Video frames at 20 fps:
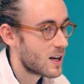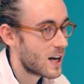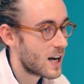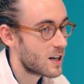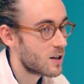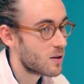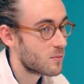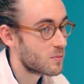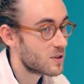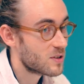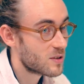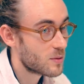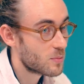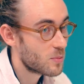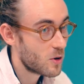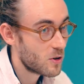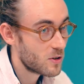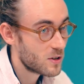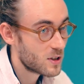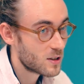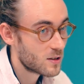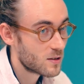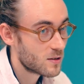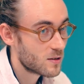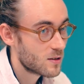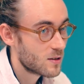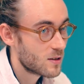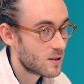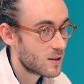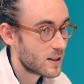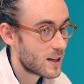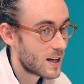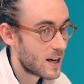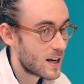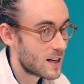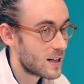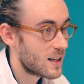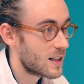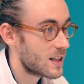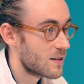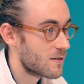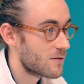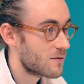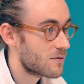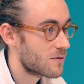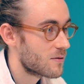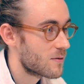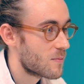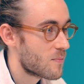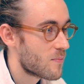end up disappointed and leave.